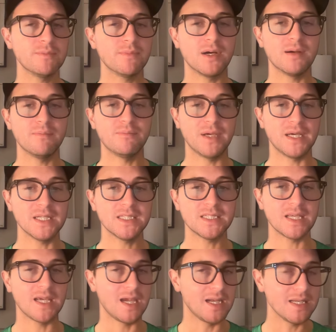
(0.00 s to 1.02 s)
up
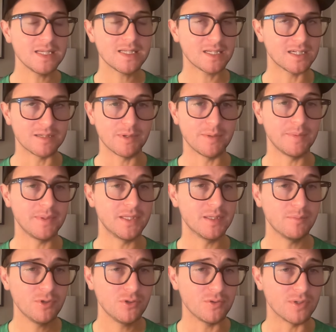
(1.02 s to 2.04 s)
bets anytime I'm in the
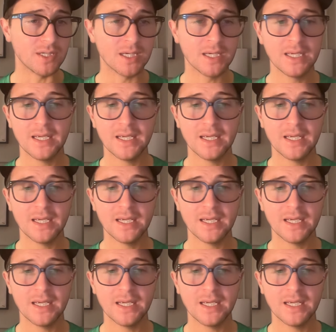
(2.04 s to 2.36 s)
mood.